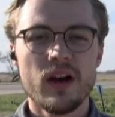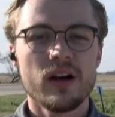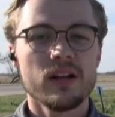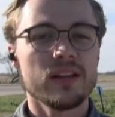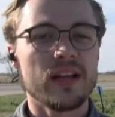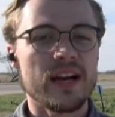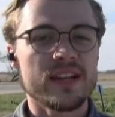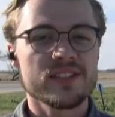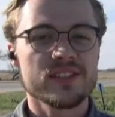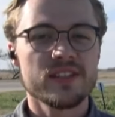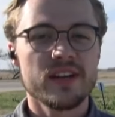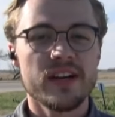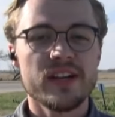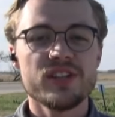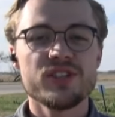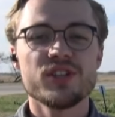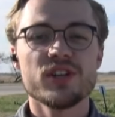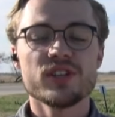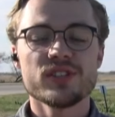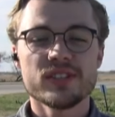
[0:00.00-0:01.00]
Last night,
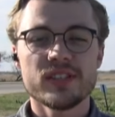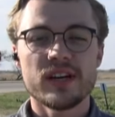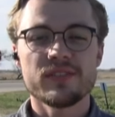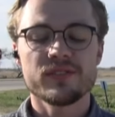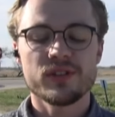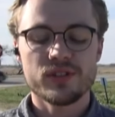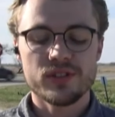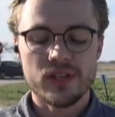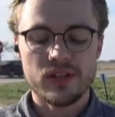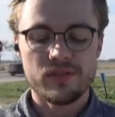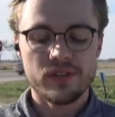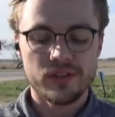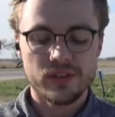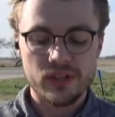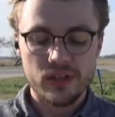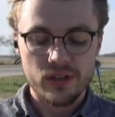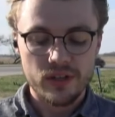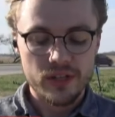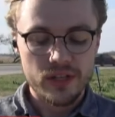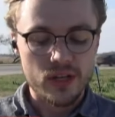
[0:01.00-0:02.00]
just after
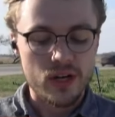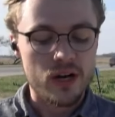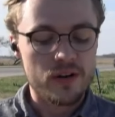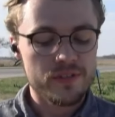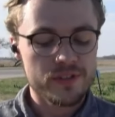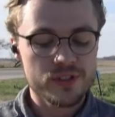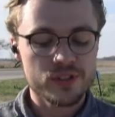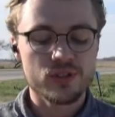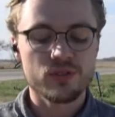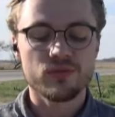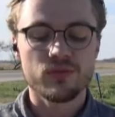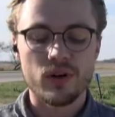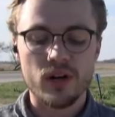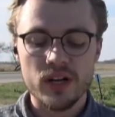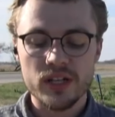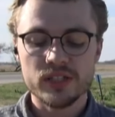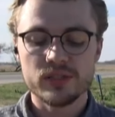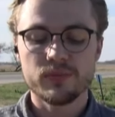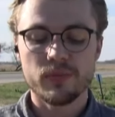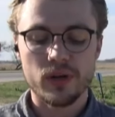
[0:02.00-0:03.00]
7.30, Officer
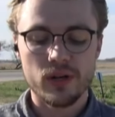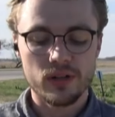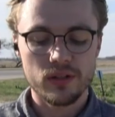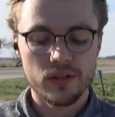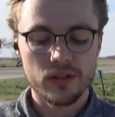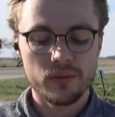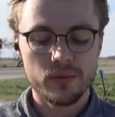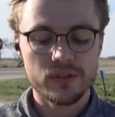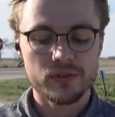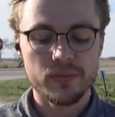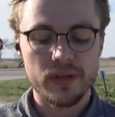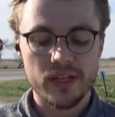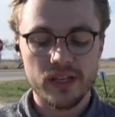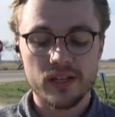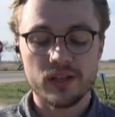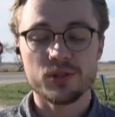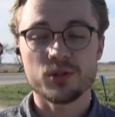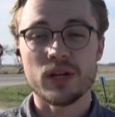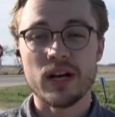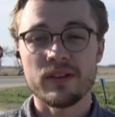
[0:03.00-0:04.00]
Ross Bartlett was making
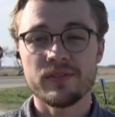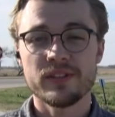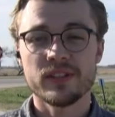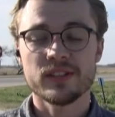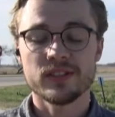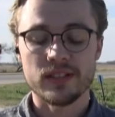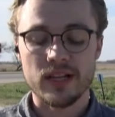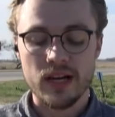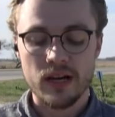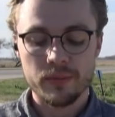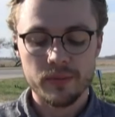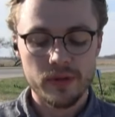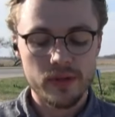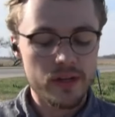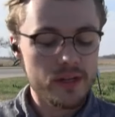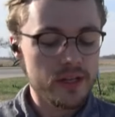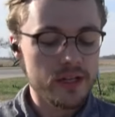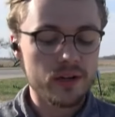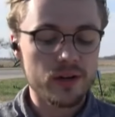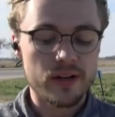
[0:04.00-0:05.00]
a traffic stop
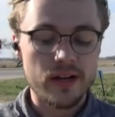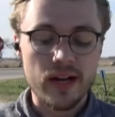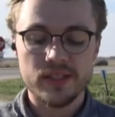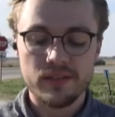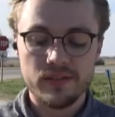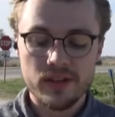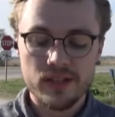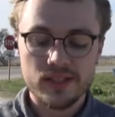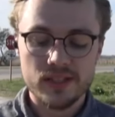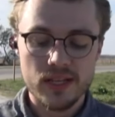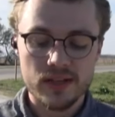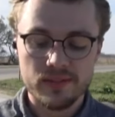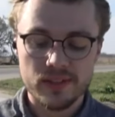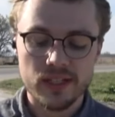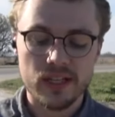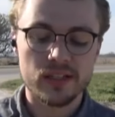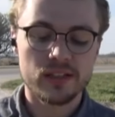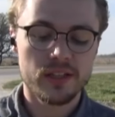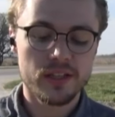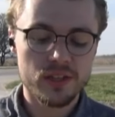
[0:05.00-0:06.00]
here at High 77
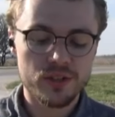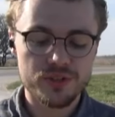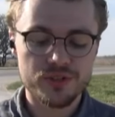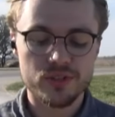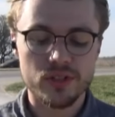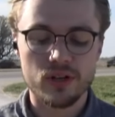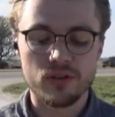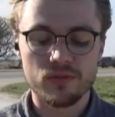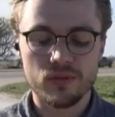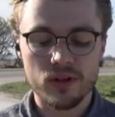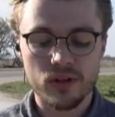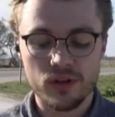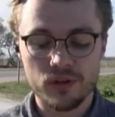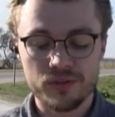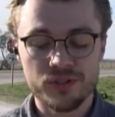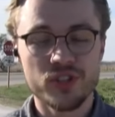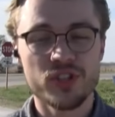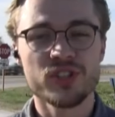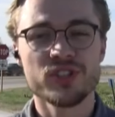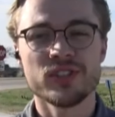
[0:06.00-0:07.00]
and Little Salt Road,
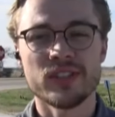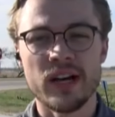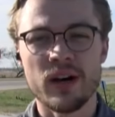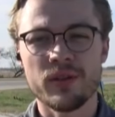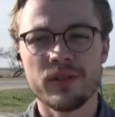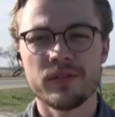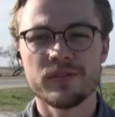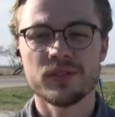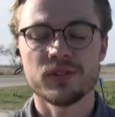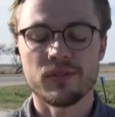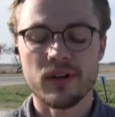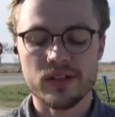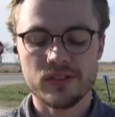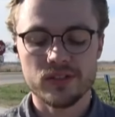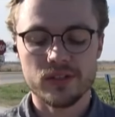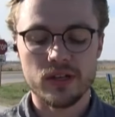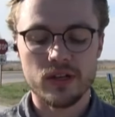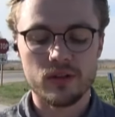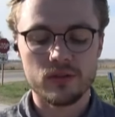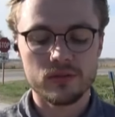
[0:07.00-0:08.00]
just south of
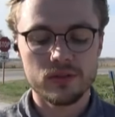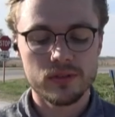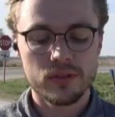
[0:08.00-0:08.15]
Ceresco.